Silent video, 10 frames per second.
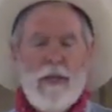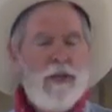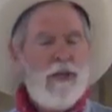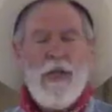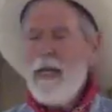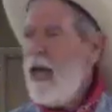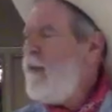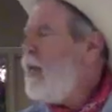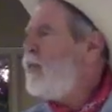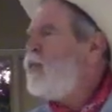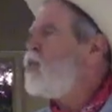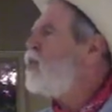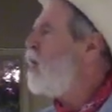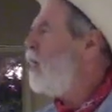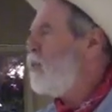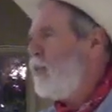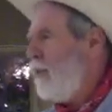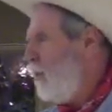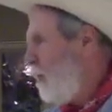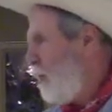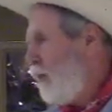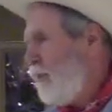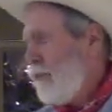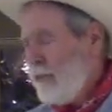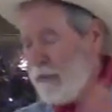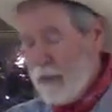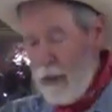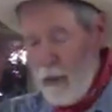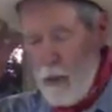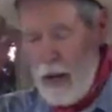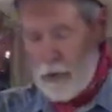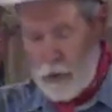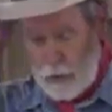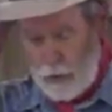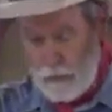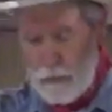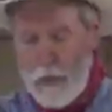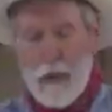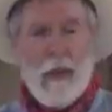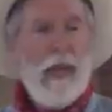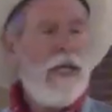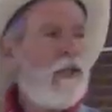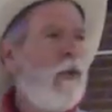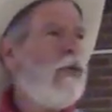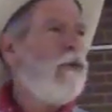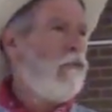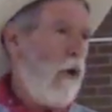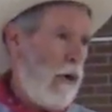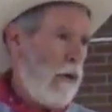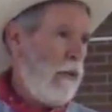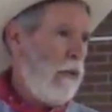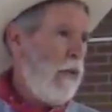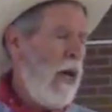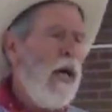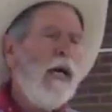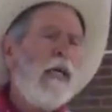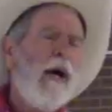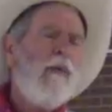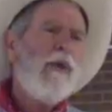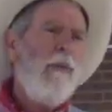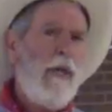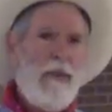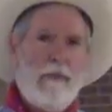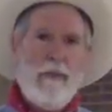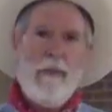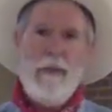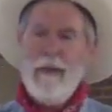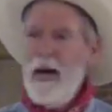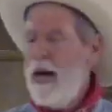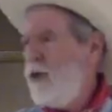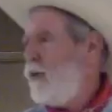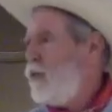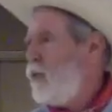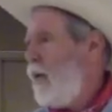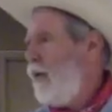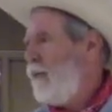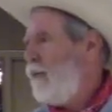She gave me a disgusted look. Well, sir, that's where you're wrong. Come with me, I heard her say.